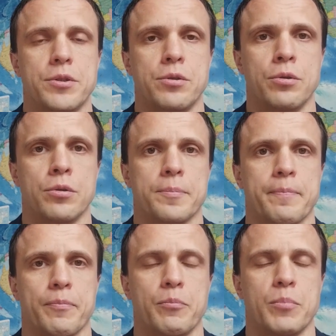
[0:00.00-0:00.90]

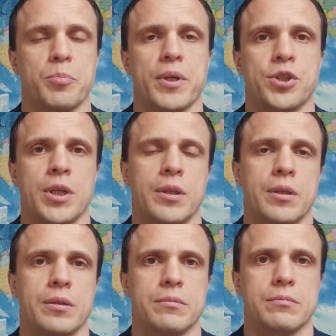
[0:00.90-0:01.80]
examination were
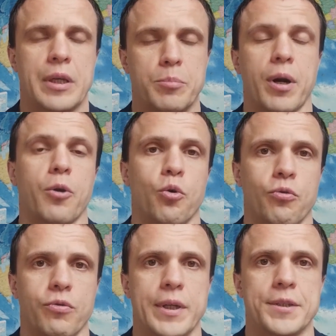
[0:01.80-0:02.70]
mercilessly
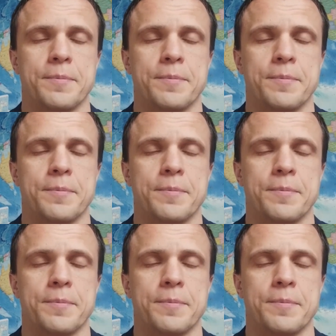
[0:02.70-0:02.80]
rejected.